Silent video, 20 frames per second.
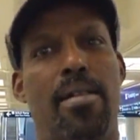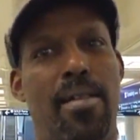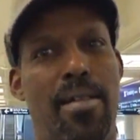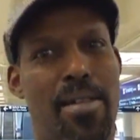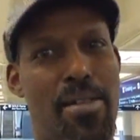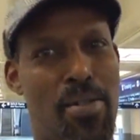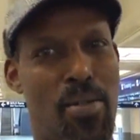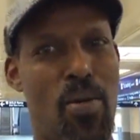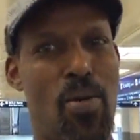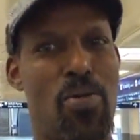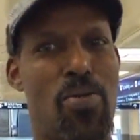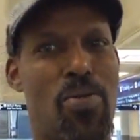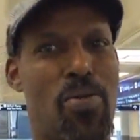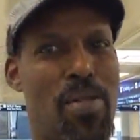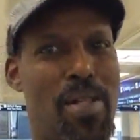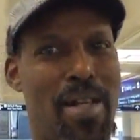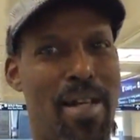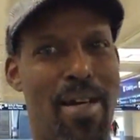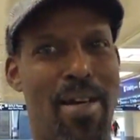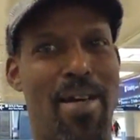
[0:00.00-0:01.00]
This goes to
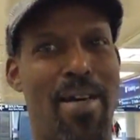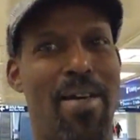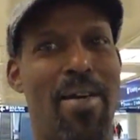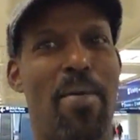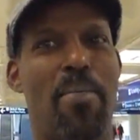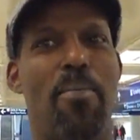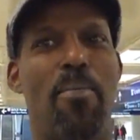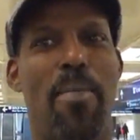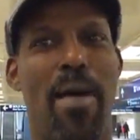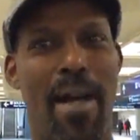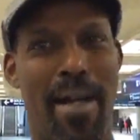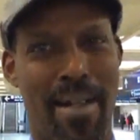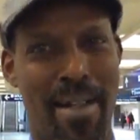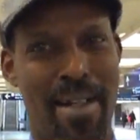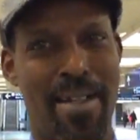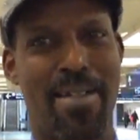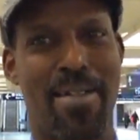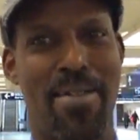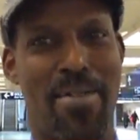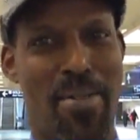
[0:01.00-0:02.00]
the Mike
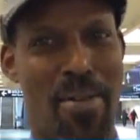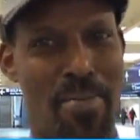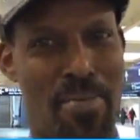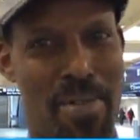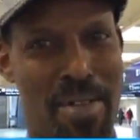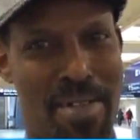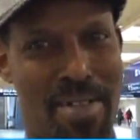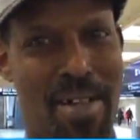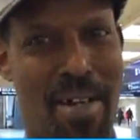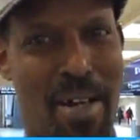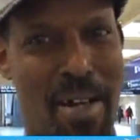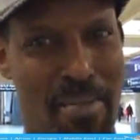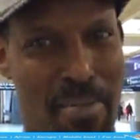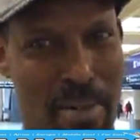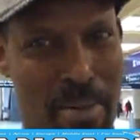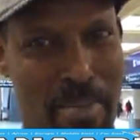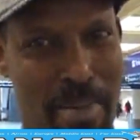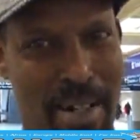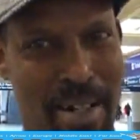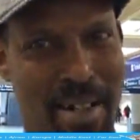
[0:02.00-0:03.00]
Dayton's office, the
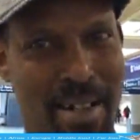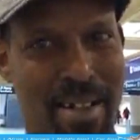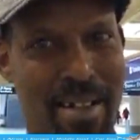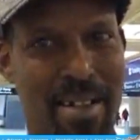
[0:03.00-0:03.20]
governor.